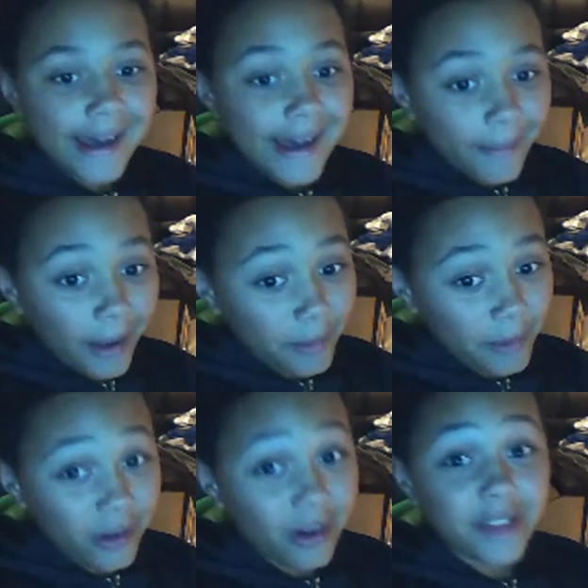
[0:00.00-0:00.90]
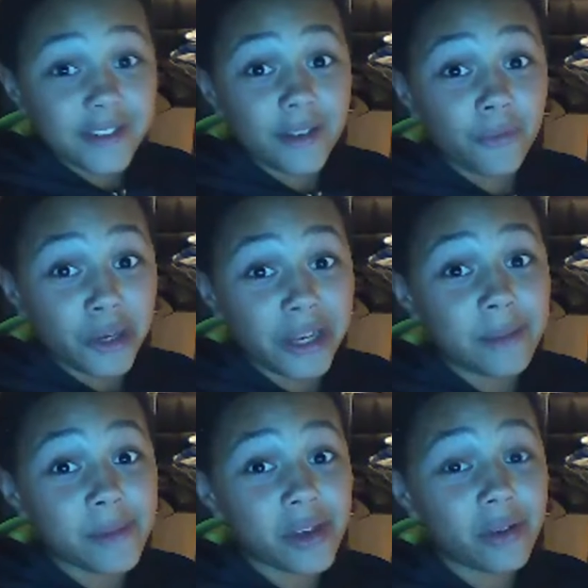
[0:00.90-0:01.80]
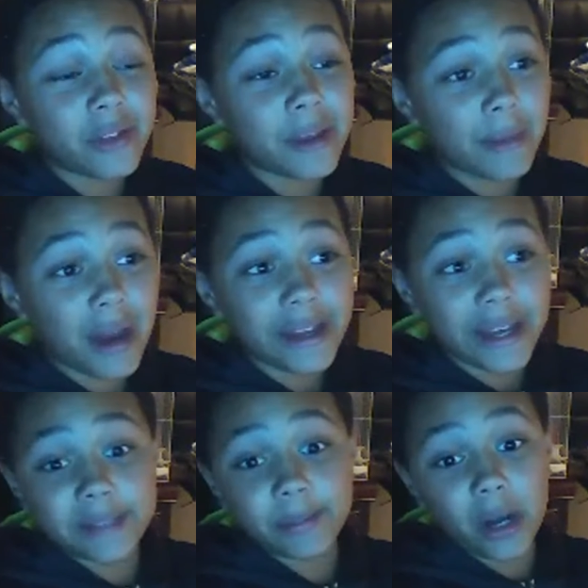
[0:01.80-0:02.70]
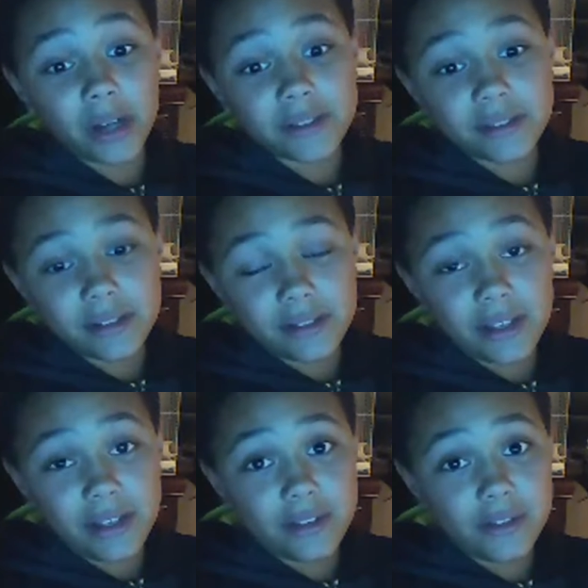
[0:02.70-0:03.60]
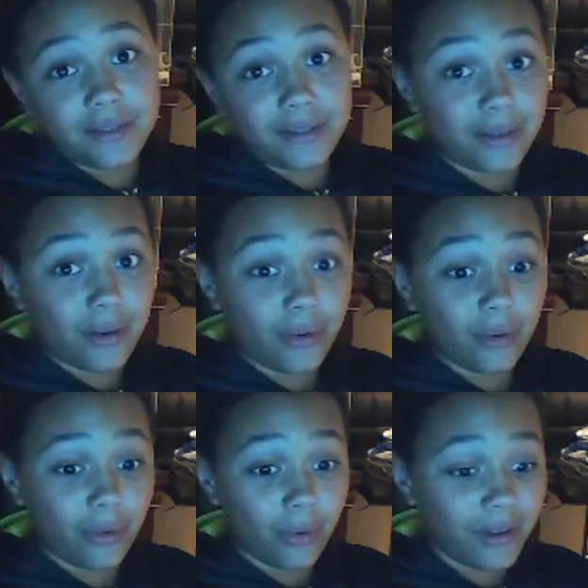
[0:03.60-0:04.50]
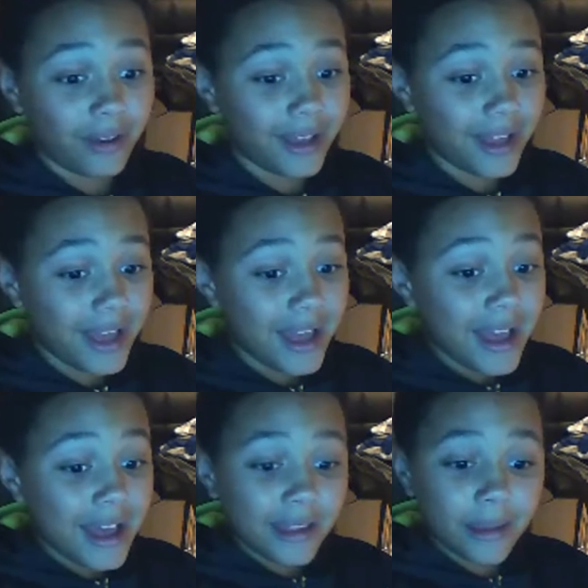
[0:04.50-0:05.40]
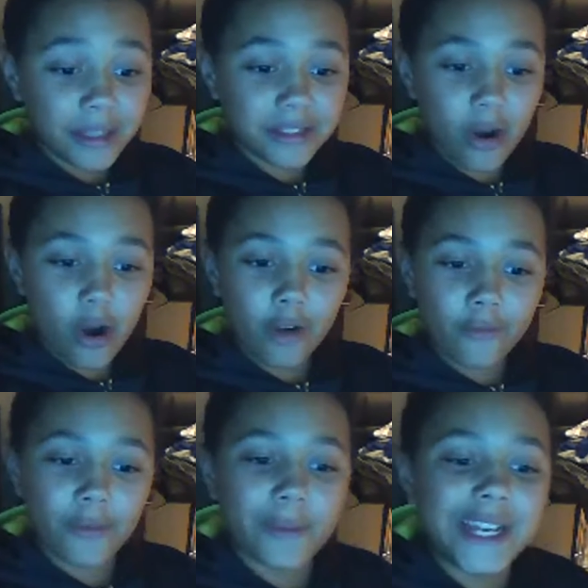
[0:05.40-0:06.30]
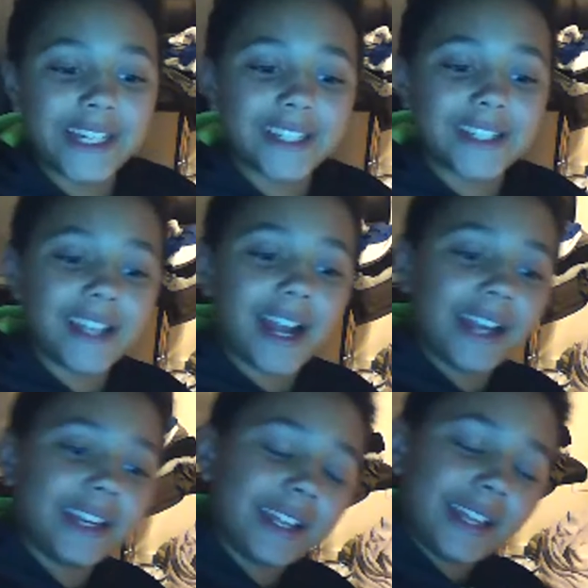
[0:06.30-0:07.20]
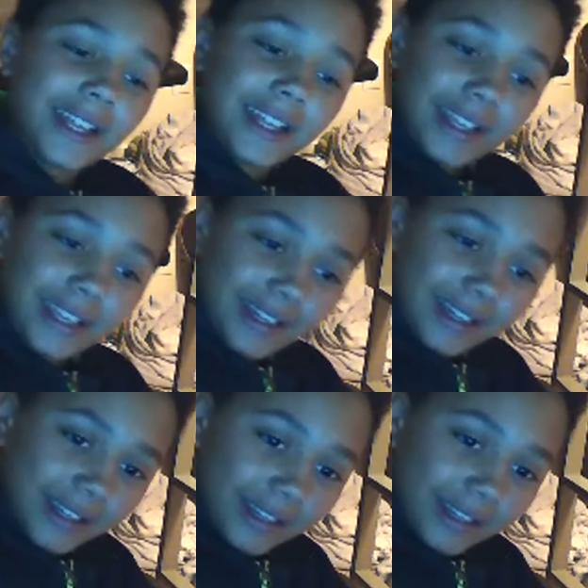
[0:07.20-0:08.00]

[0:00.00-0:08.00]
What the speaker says: My computer has a different email than my Xbox. So... that makes it hard for me to sign in